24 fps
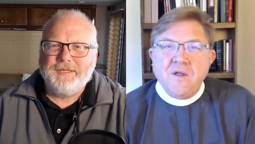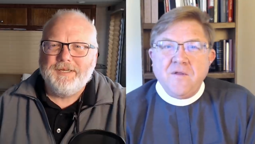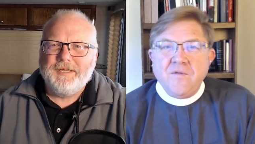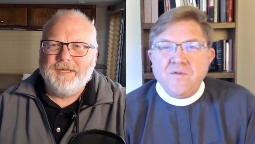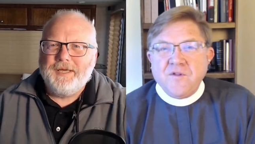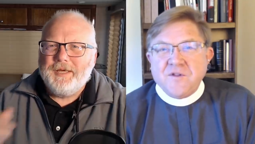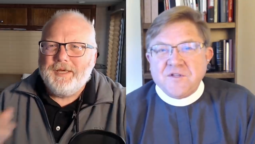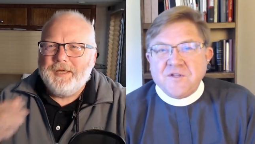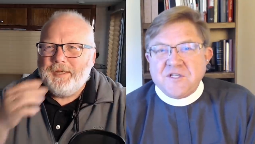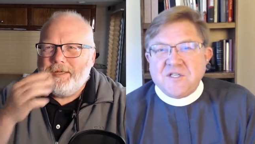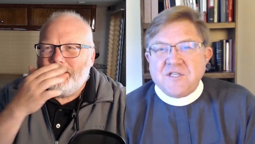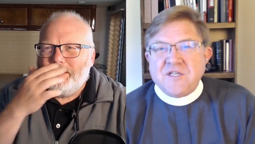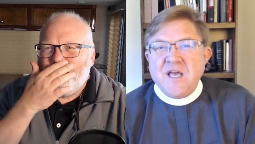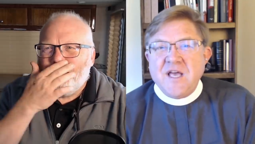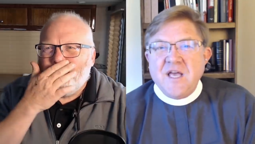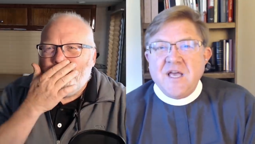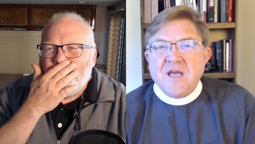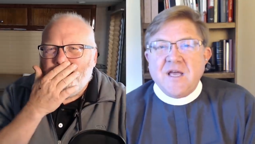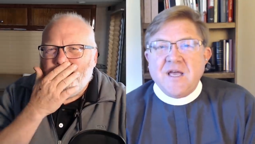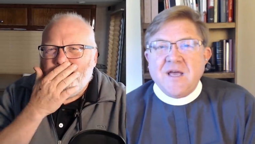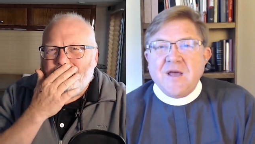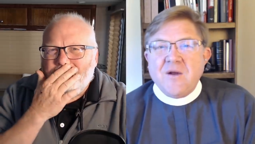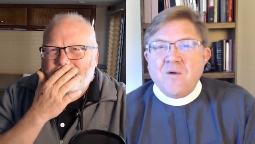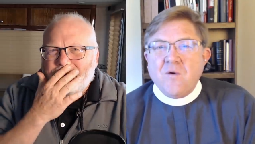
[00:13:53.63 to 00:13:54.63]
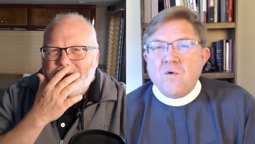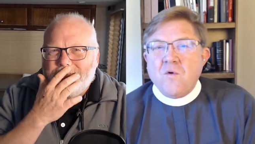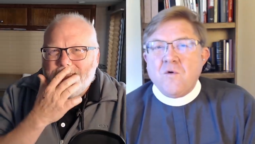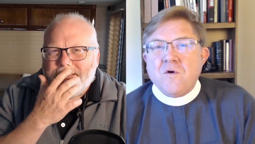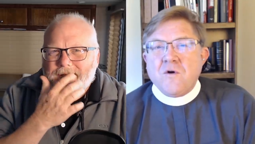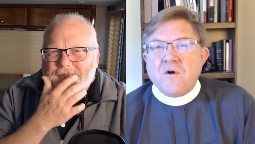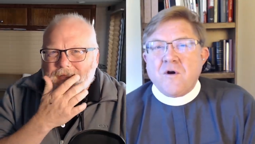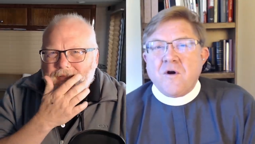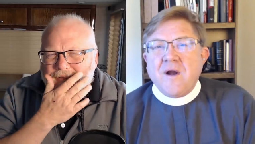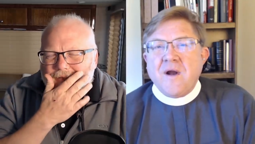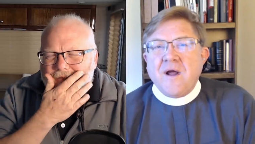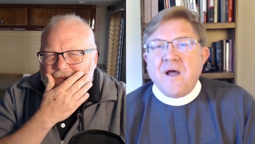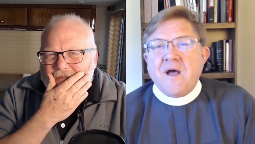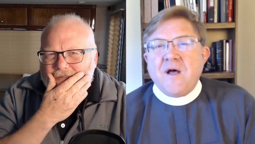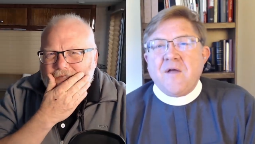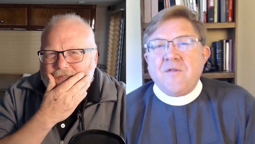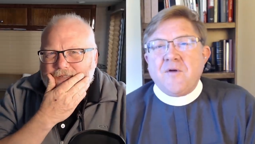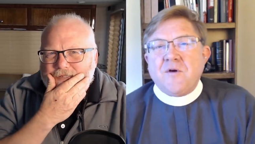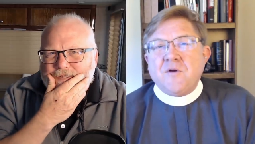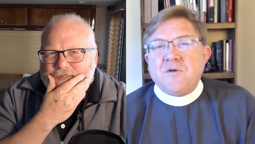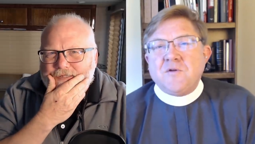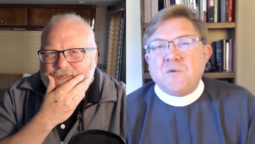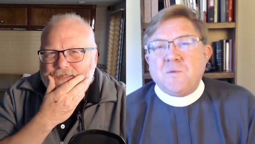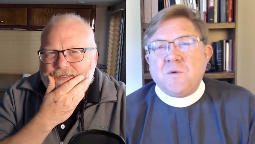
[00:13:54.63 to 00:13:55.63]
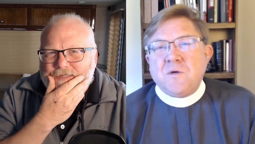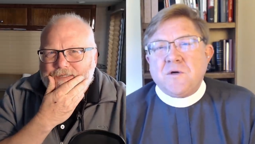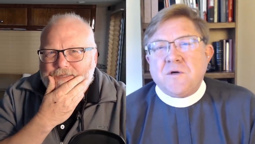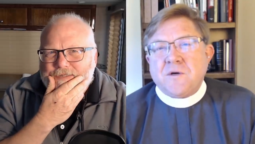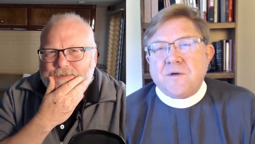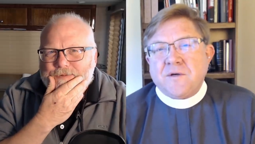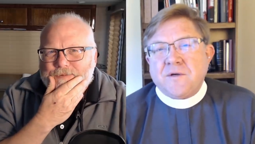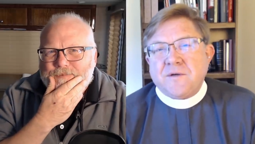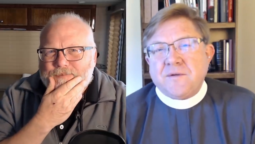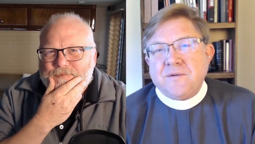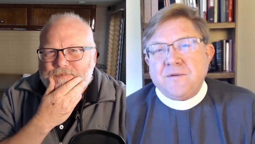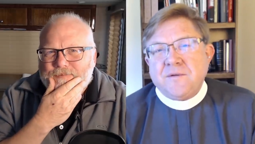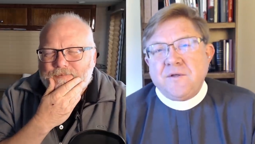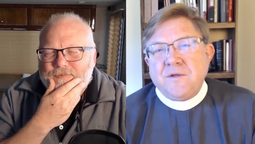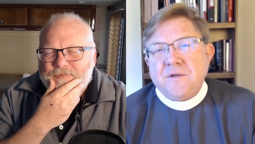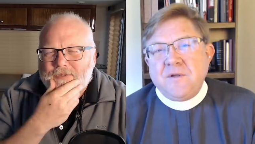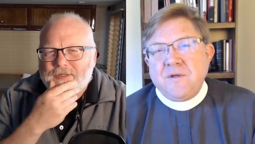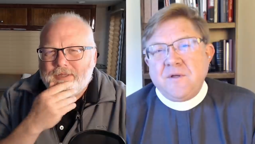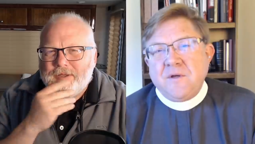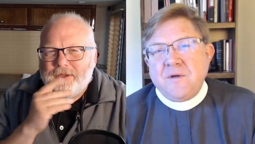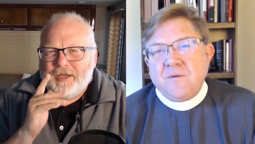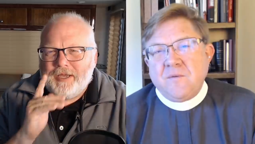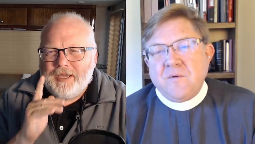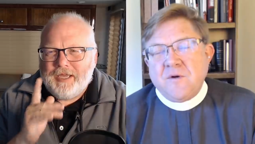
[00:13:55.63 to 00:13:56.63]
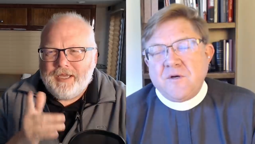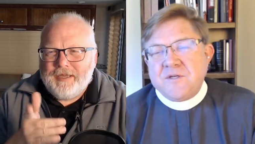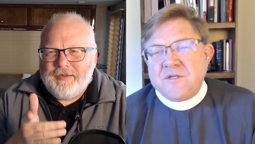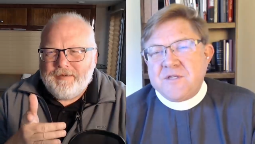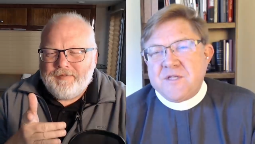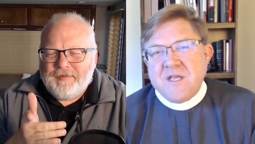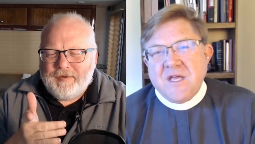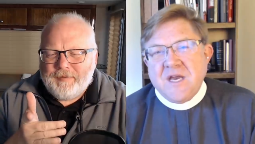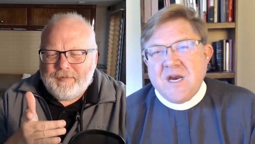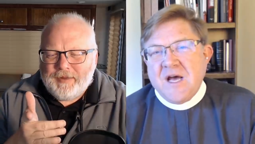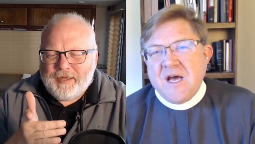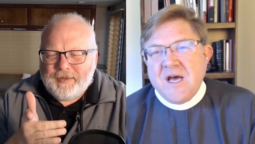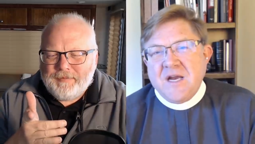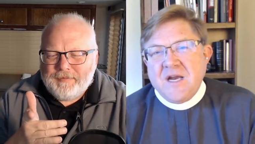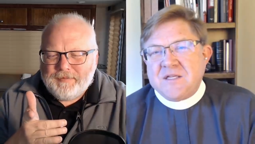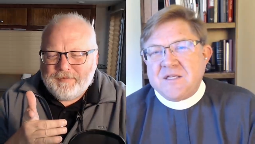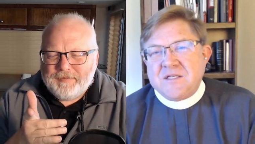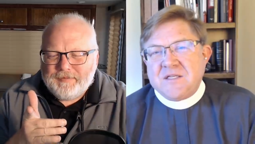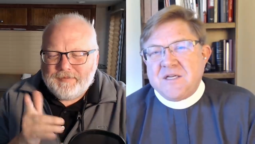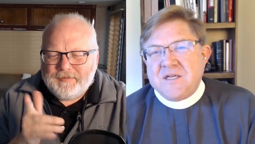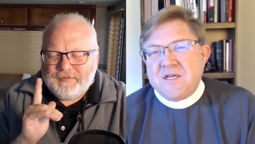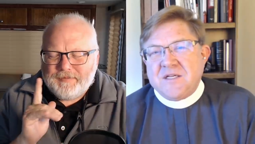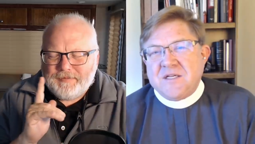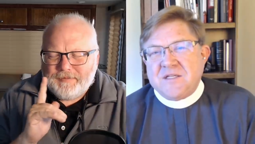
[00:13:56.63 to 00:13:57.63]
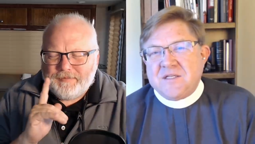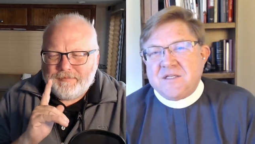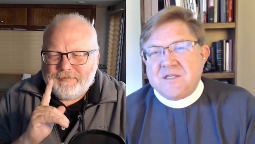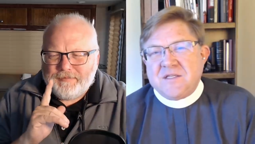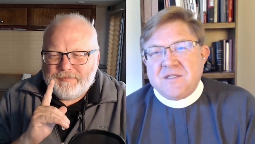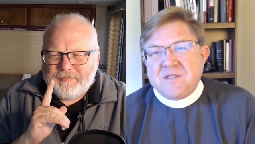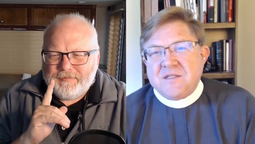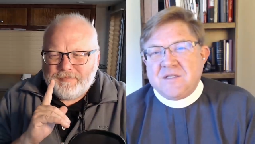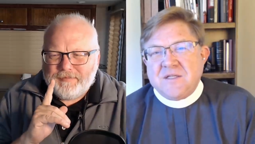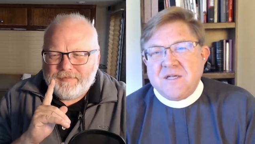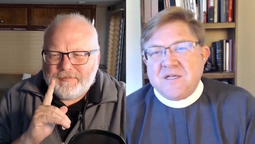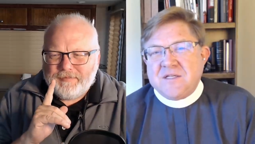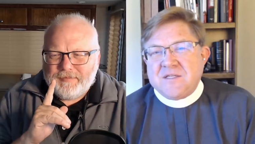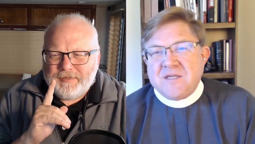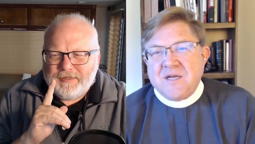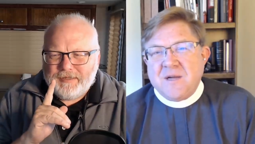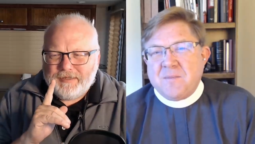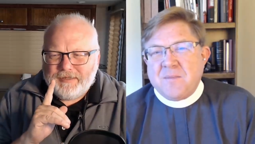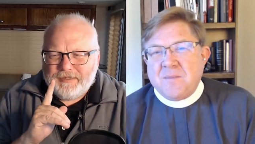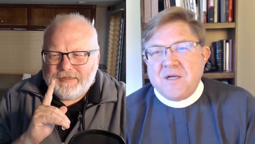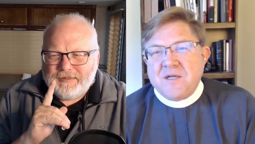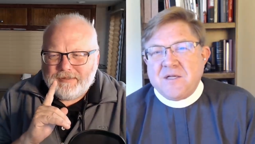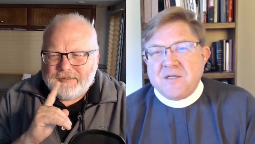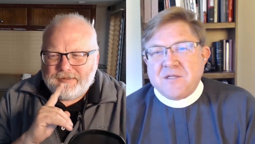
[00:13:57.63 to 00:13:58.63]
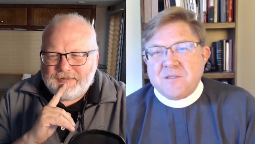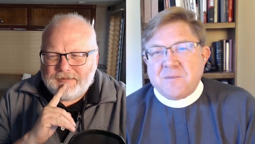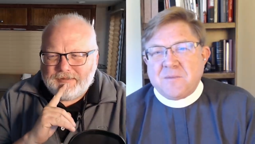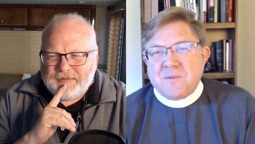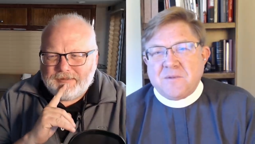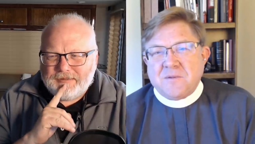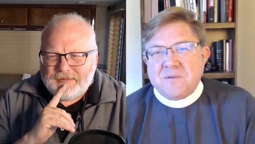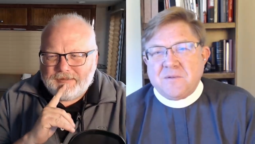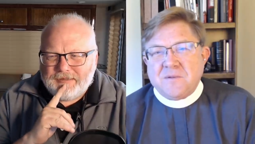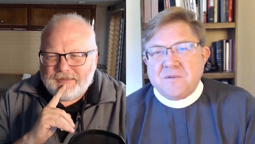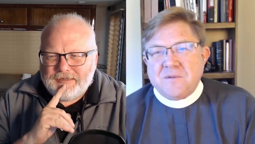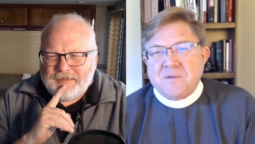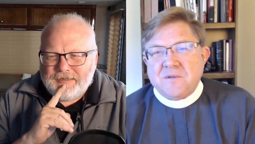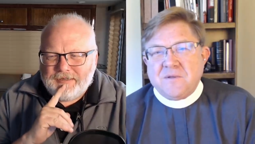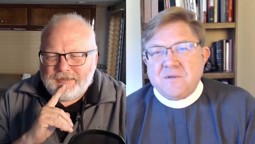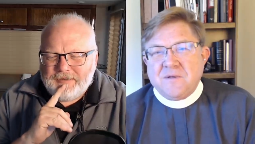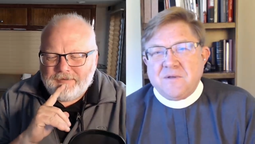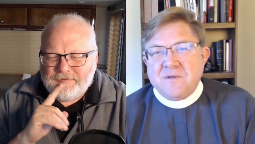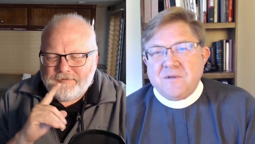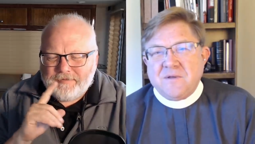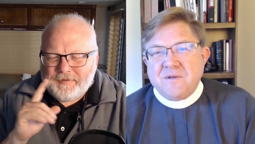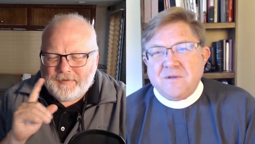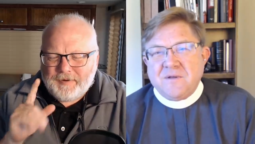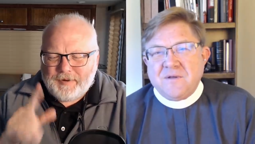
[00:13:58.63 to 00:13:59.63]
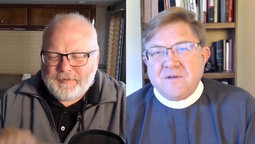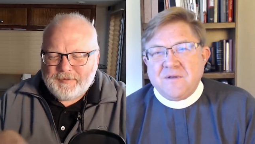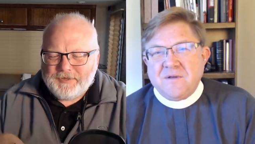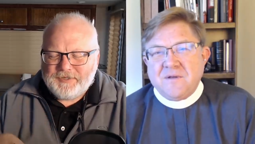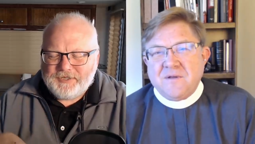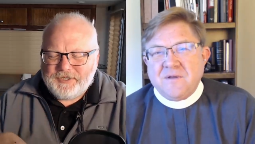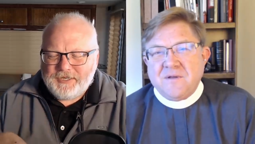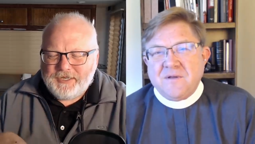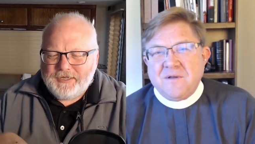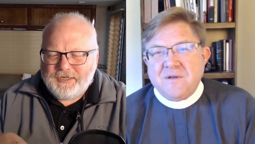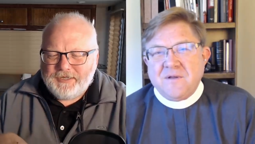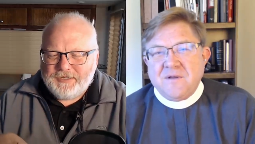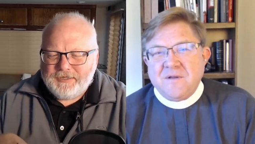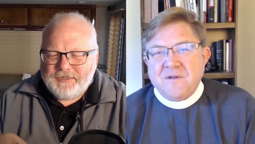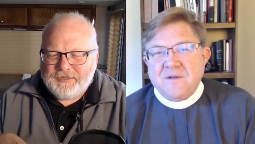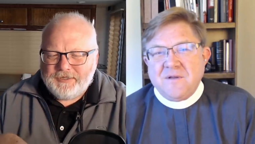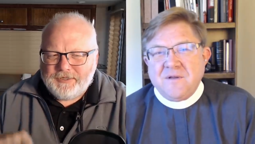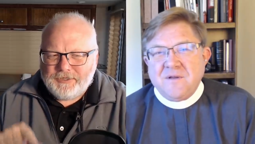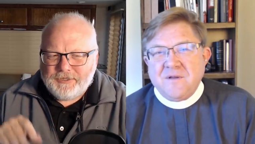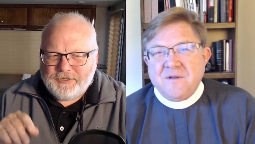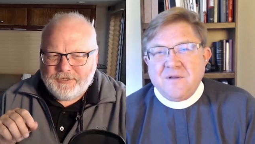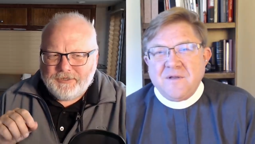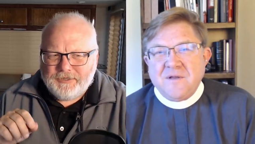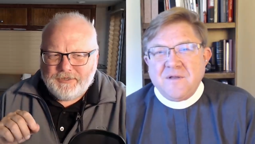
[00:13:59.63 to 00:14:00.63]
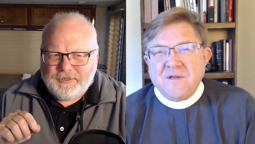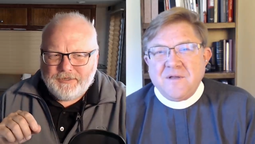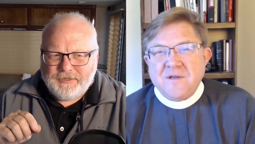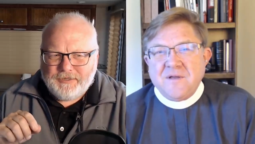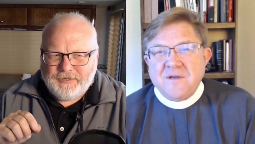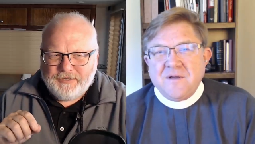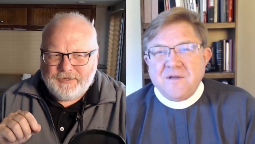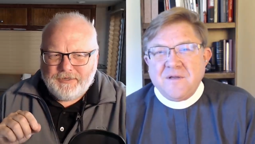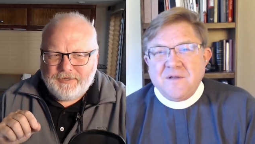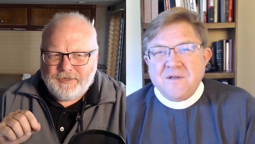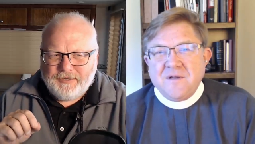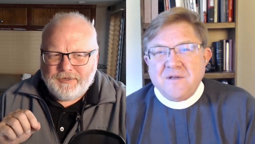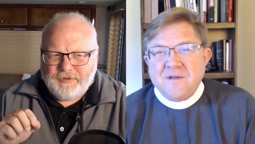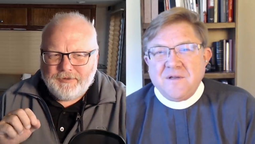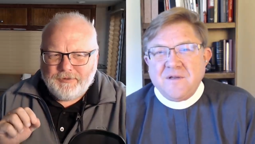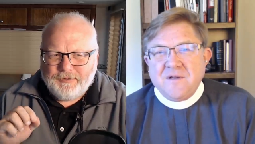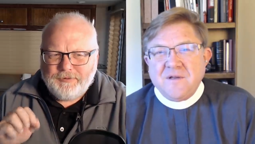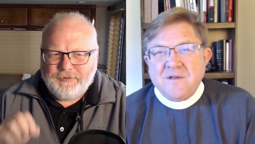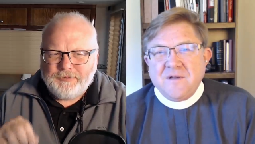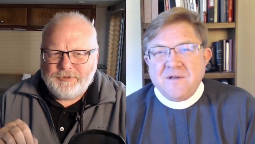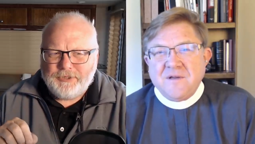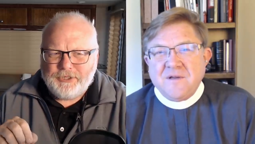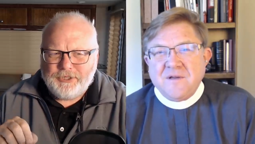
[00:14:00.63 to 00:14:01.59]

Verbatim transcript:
Speaker 1: The state can order how those work. Whereas in the United States, that's not possible.
Speaker 2: If I'm not mistaken, the Lutheran